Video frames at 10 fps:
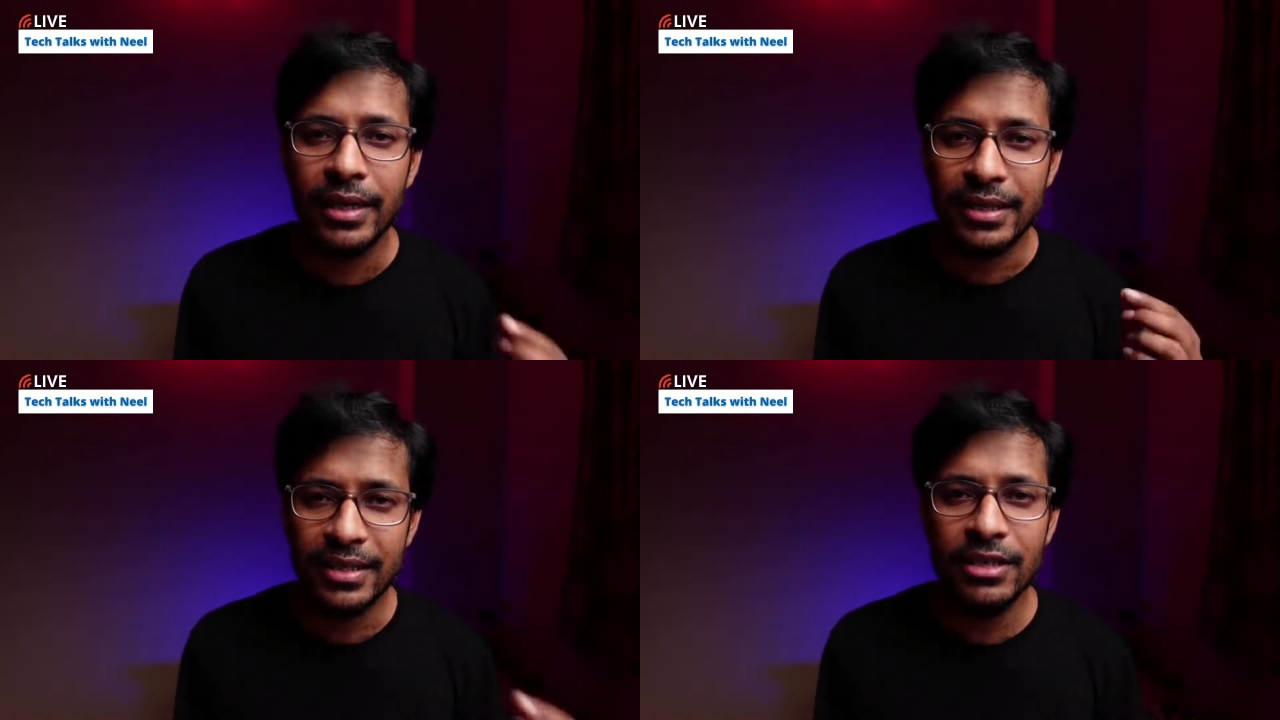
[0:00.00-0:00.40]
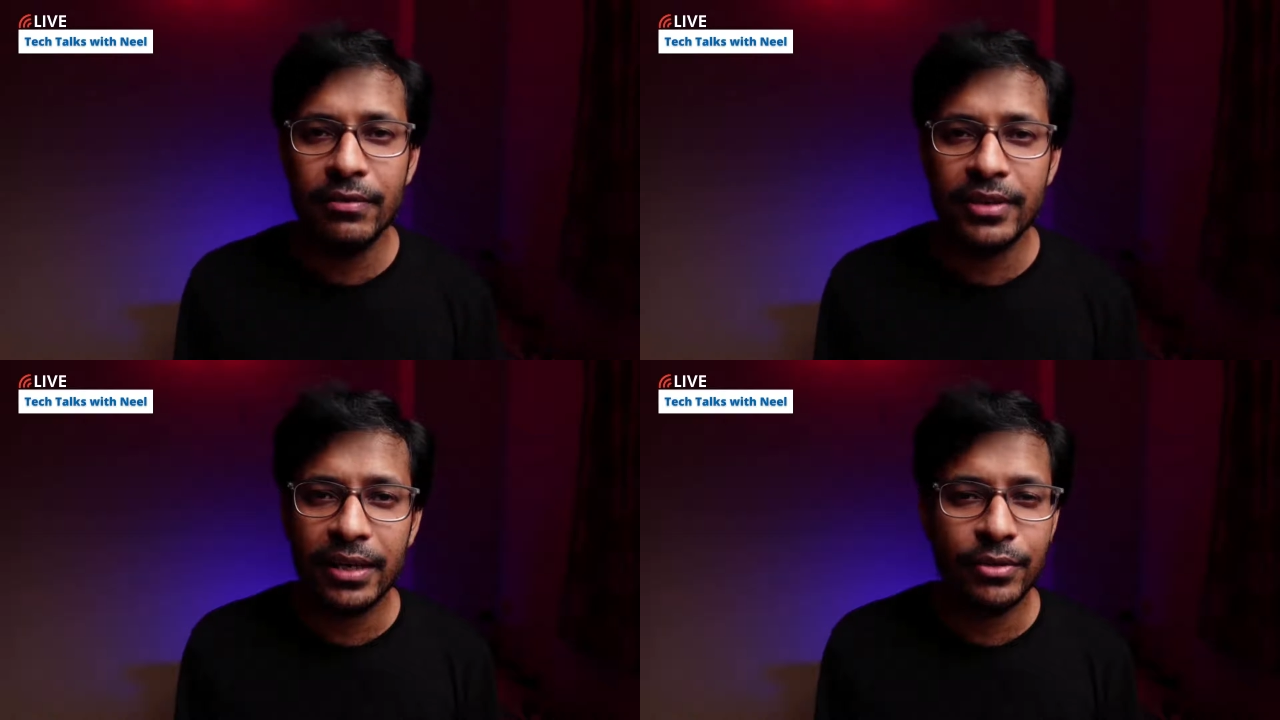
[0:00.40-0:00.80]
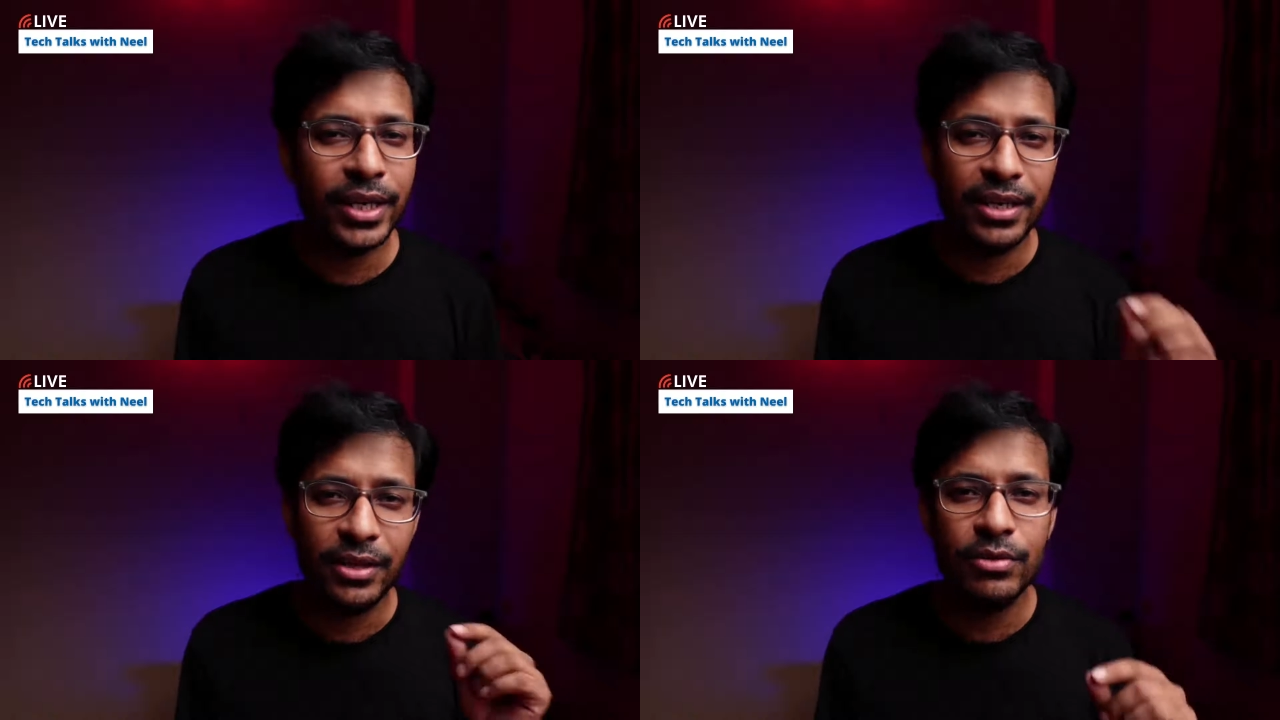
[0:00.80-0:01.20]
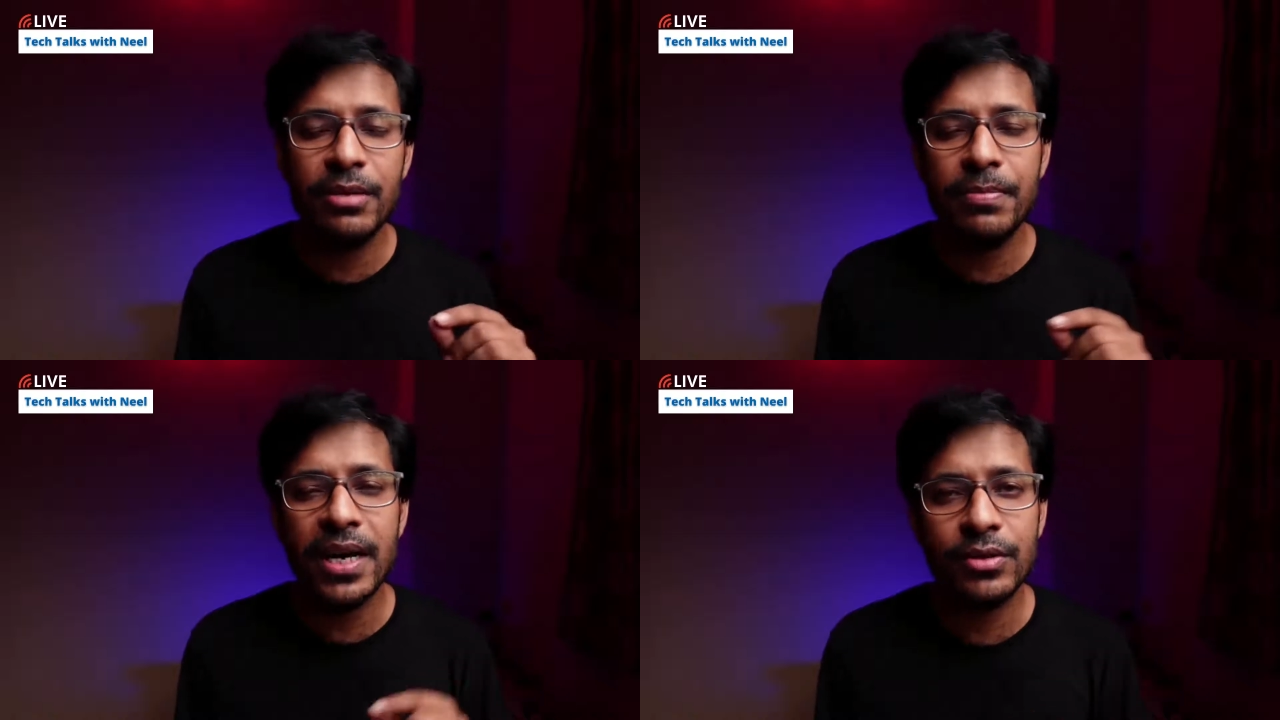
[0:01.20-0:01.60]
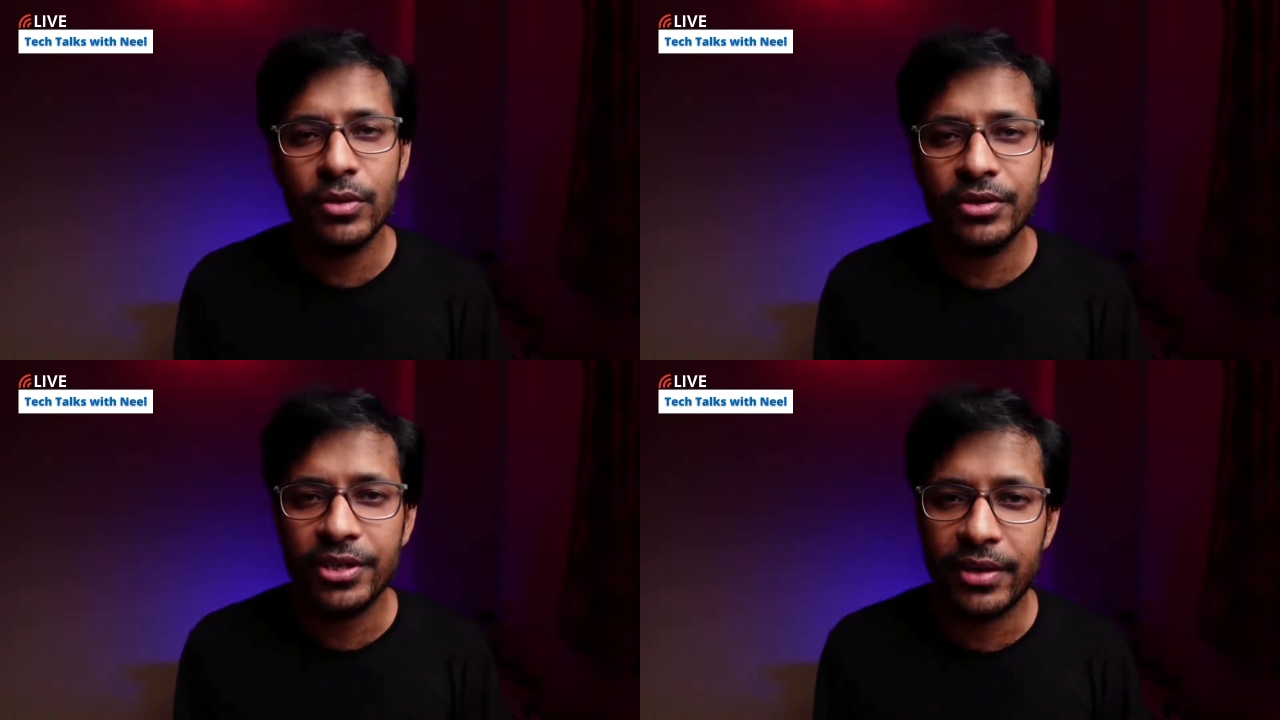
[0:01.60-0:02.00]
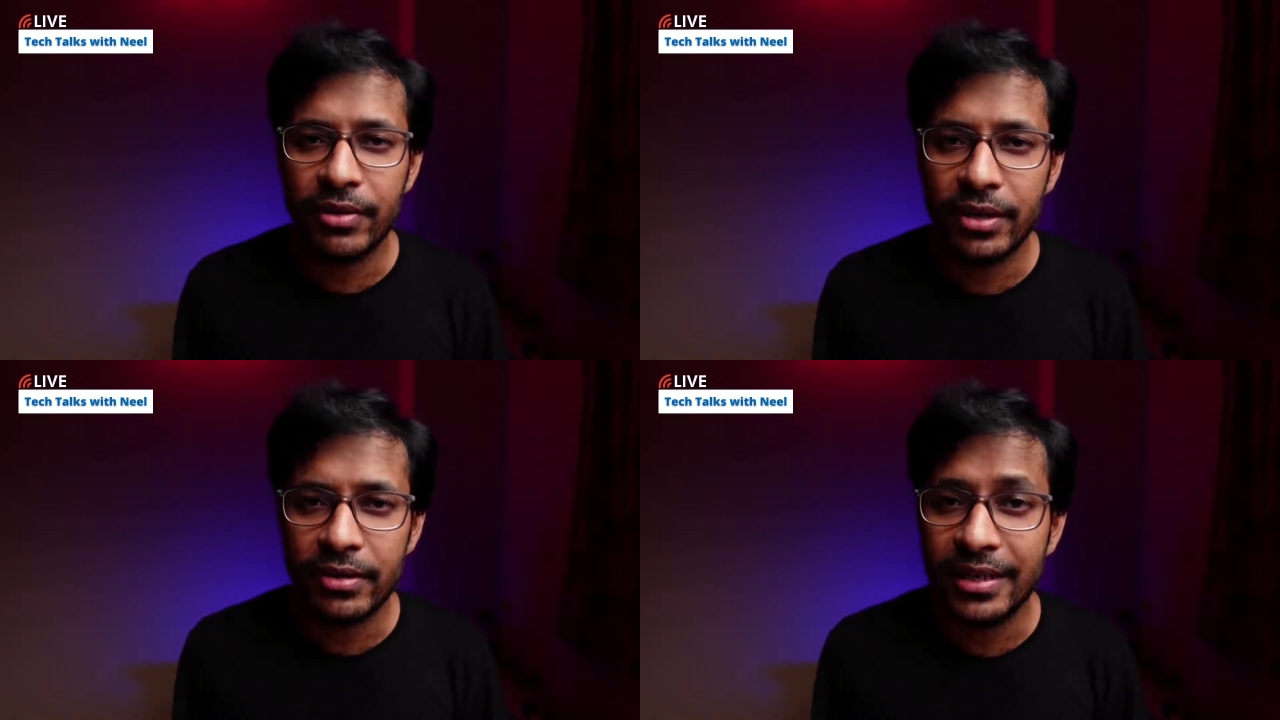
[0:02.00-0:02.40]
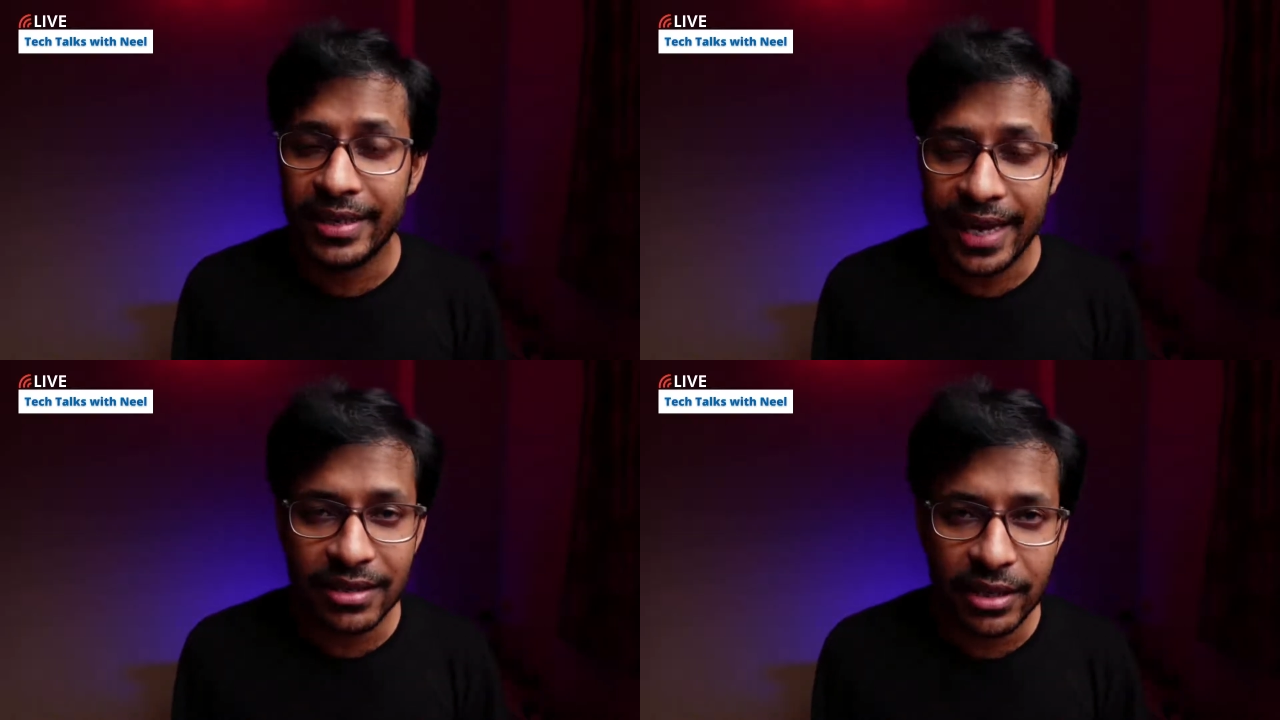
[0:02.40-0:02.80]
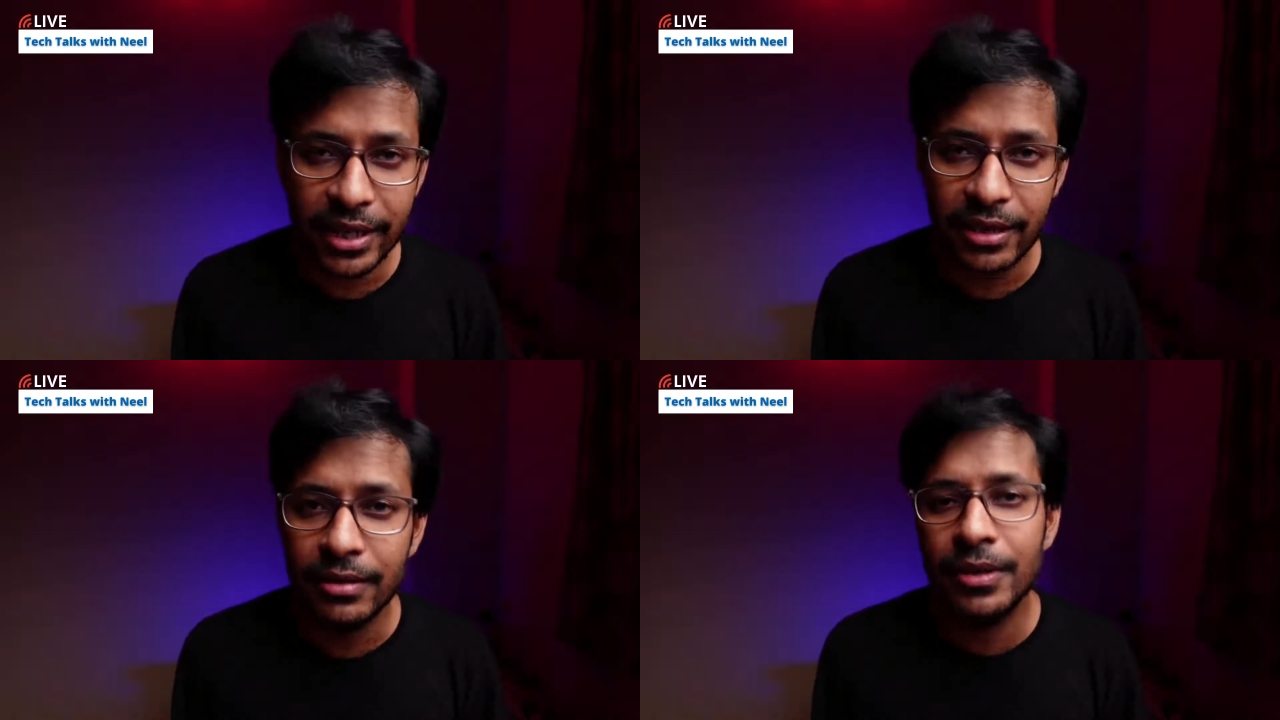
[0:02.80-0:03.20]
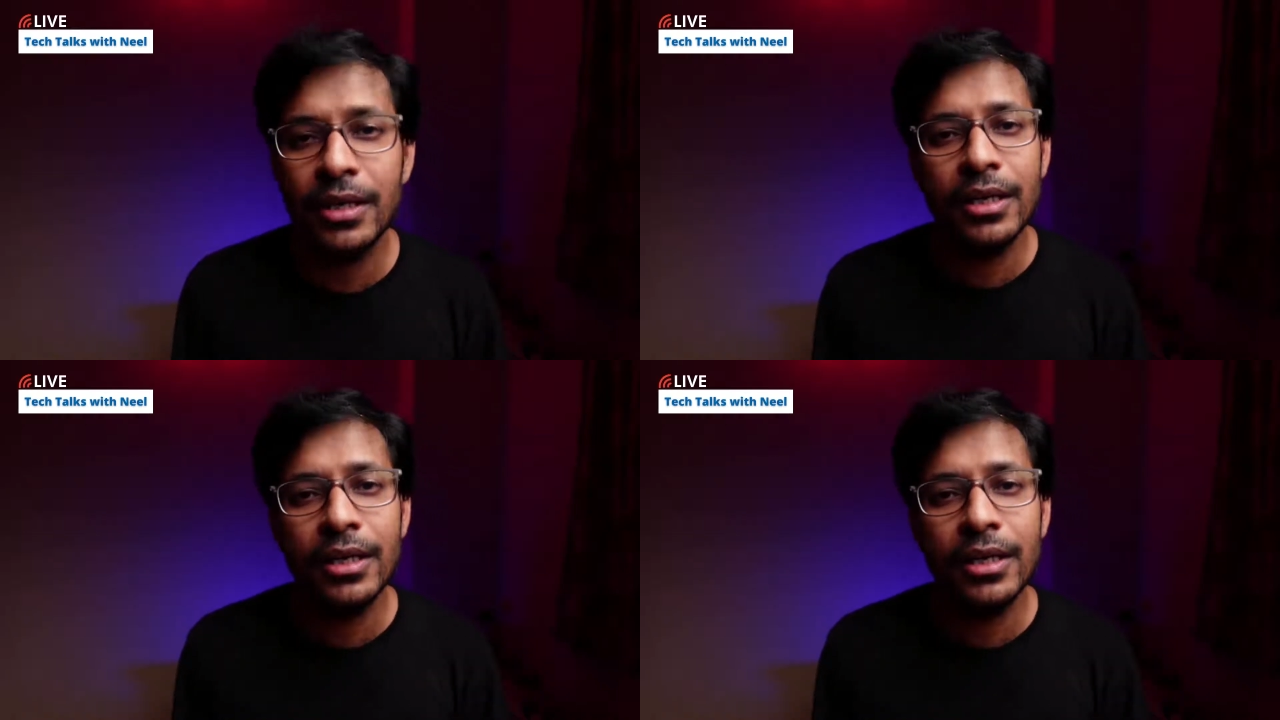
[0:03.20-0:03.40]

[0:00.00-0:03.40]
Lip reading: Instead of that, you can use the password generator in Dashlane